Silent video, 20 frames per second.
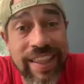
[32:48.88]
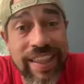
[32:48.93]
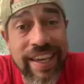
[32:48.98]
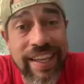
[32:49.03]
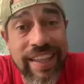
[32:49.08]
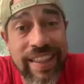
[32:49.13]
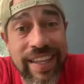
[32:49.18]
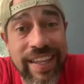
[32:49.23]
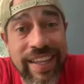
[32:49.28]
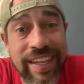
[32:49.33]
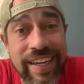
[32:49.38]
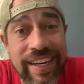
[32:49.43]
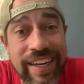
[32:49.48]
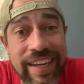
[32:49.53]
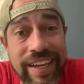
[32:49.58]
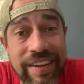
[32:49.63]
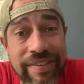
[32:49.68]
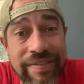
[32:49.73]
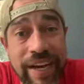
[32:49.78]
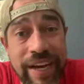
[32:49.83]
think that
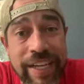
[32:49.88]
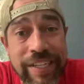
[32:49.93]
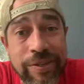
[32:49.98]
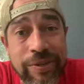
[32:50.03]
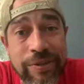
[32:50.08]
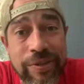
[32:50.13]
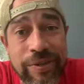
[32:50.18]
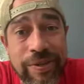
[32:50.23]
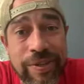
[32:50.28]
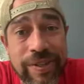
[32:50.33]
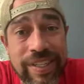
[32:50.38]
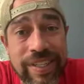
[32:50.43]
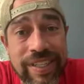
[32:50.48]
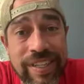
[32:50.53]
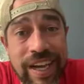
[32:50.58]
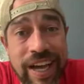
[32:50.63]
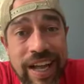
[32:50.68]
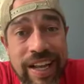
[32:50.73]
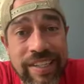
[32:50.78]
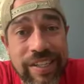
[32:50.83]
if high school and
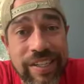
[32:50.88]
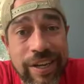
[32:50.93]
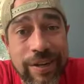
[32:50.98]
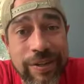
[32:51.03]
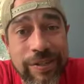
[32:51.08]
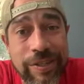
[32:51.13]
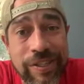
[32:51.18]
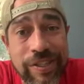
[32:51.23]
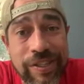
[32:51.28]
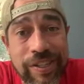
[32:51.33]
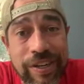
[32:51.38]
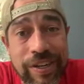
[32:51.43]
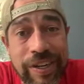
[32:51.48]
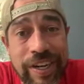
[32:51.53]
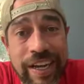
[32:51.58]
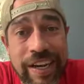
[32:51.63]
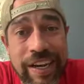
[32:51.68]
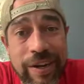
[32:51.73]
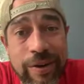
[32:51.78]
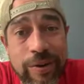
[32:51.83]
college coaches are
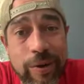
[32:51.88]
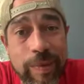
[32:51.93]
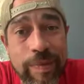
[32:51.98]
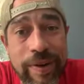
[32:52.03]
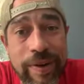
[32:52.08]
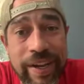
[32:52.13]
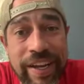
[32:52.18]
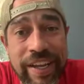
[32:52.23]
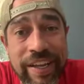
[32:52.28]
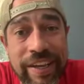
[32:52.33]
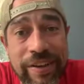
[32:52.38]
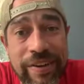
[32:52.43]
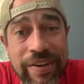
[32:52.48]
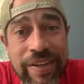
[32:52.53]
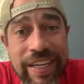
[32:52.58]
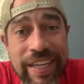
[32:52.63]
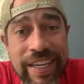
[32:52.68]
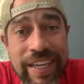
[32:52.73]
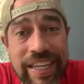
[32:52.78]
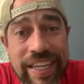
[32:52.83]
not incorporating
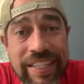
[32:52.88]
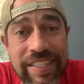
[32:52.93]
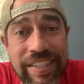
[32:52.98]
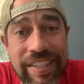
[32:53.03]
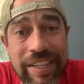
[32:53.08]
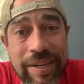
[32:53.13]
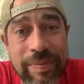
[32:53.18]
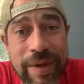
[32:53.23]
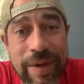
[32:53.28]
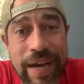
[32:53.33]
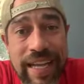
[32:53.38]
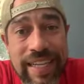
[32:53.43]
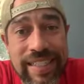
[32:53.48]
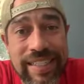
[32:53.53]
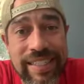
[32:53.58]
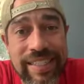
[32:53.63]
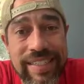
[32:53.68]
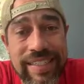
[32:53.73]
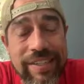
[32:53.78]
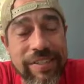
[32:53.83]
yoga into their
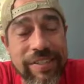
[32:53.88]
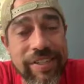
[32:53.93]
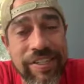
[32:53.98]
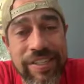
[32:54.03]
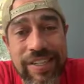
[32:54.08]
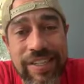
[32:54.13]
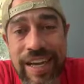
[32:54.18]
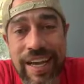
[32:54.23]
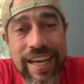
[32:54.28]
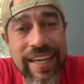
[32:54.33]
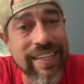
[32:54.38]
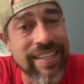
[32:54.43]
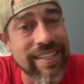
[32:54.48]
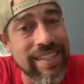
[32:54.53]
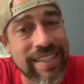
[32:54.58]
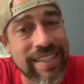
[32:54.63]
practices, they're not.